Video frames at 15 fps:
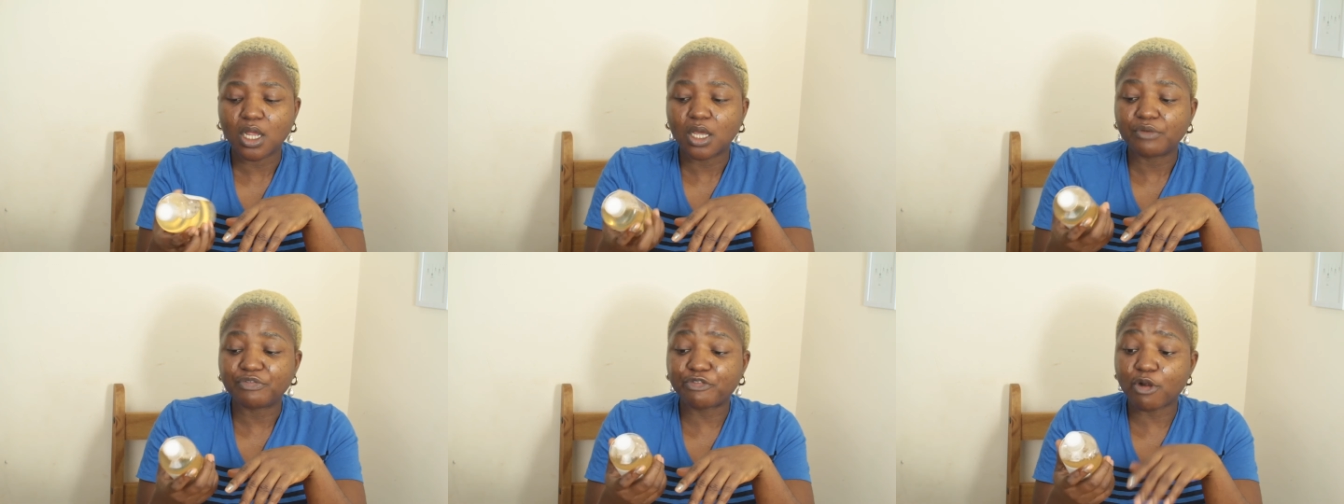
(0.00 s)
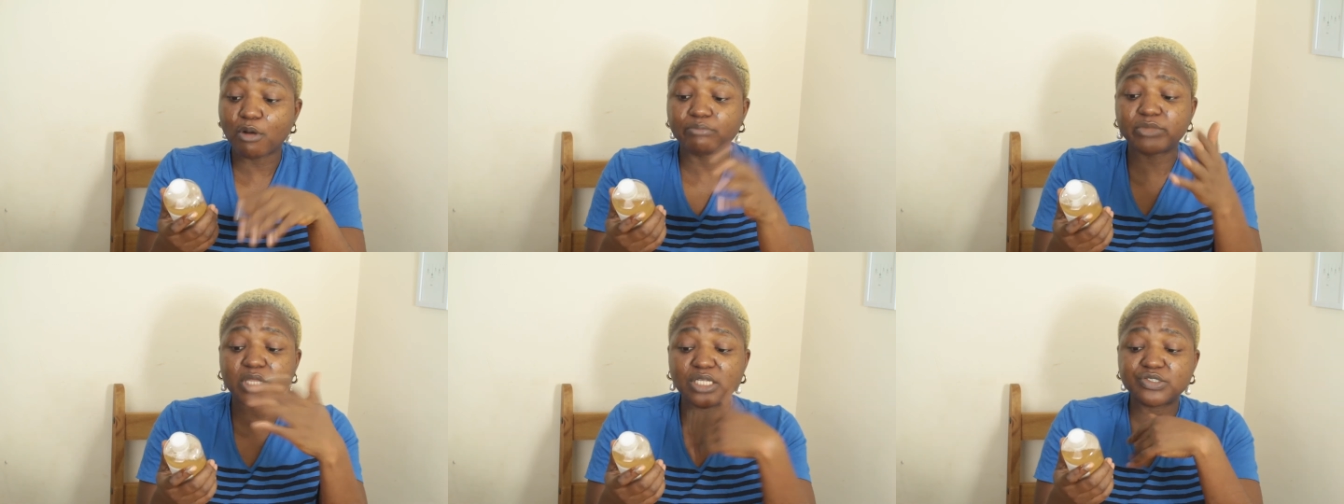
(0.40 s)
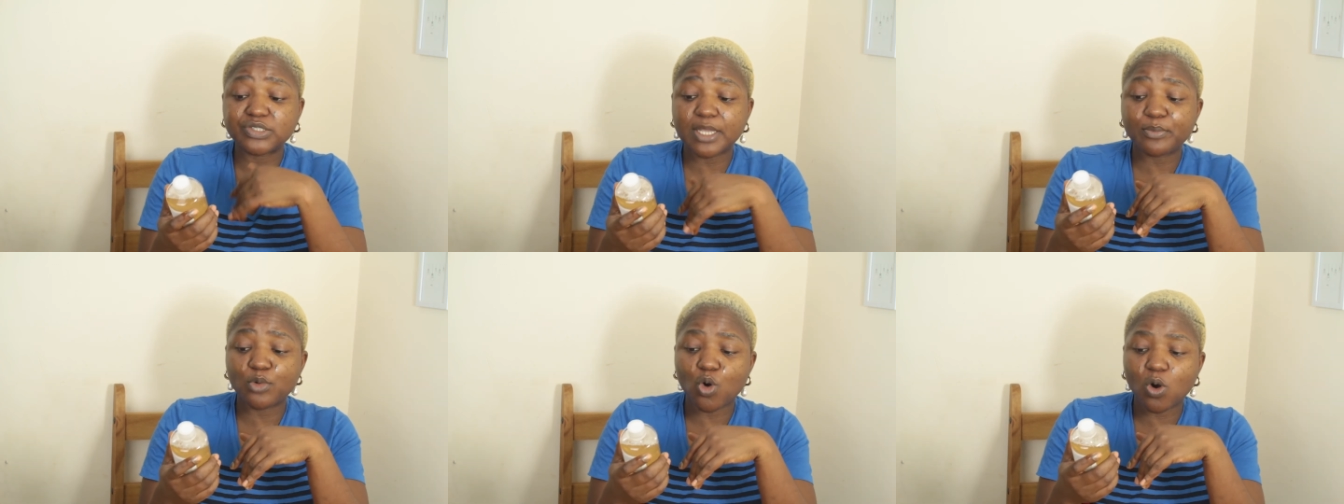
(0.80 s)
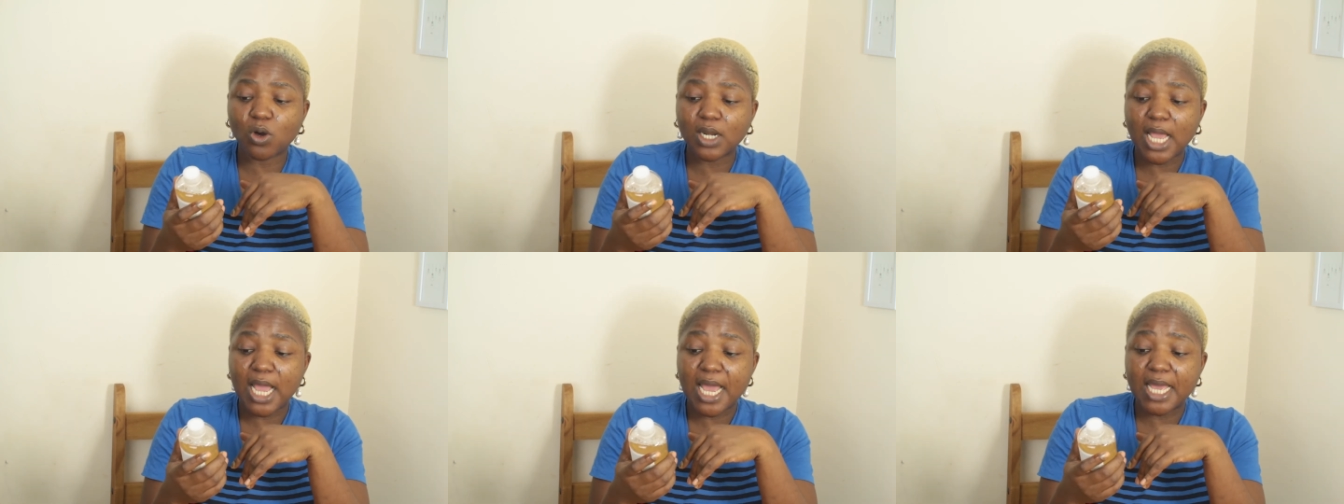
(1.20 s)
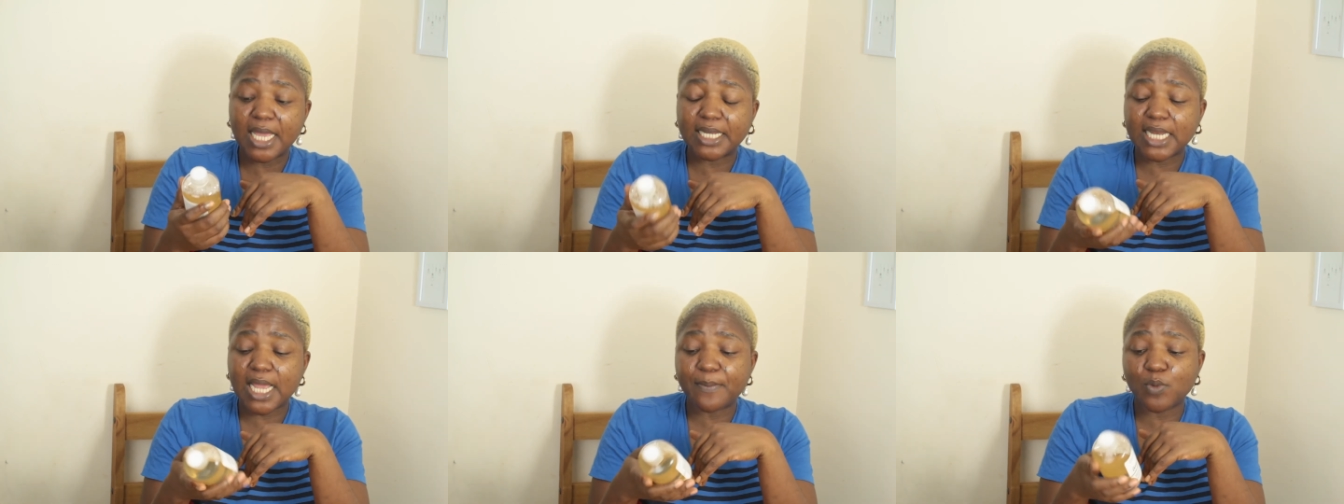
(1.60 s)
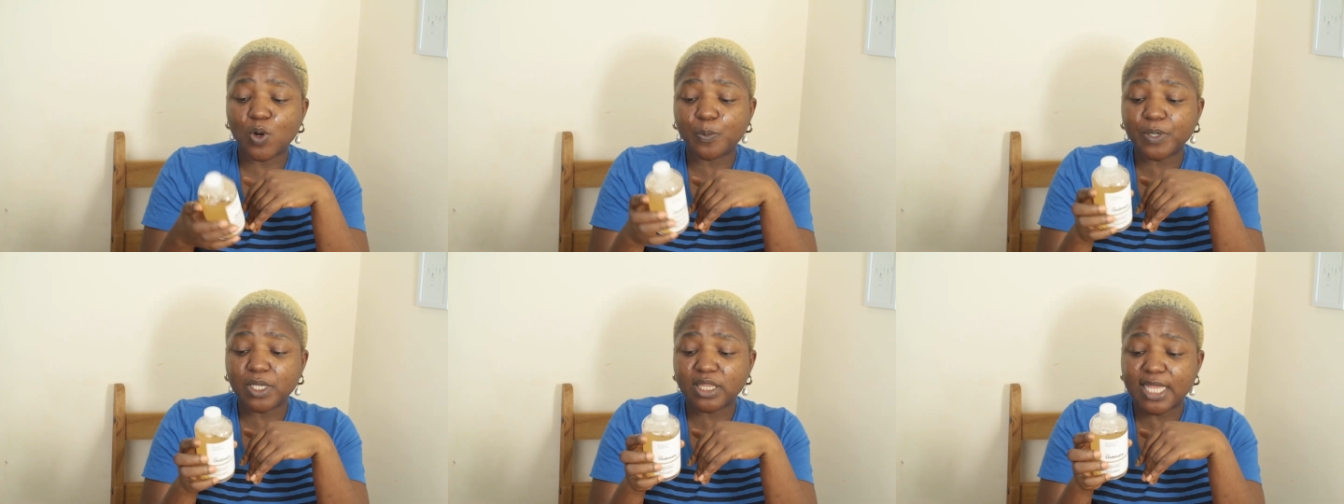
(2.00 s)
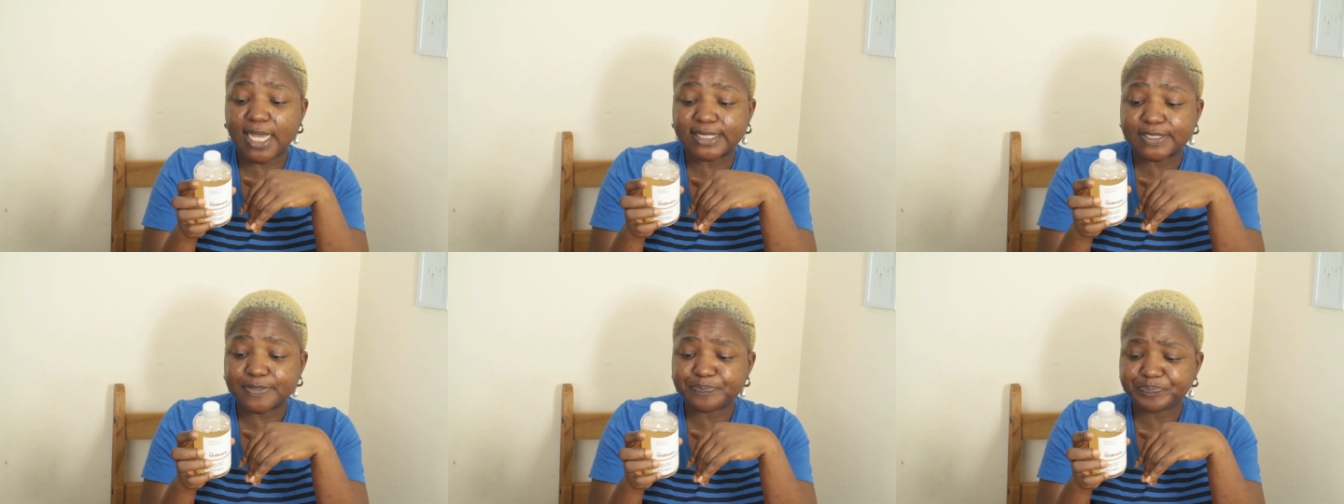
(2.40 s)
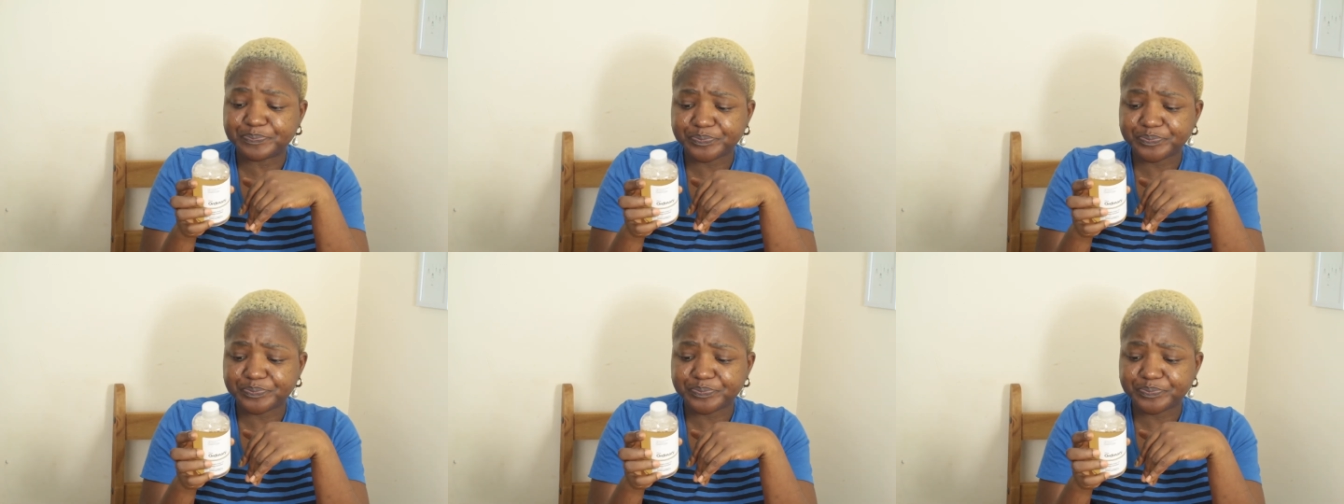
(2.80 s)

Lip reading: from this same haul, and I'm hoping that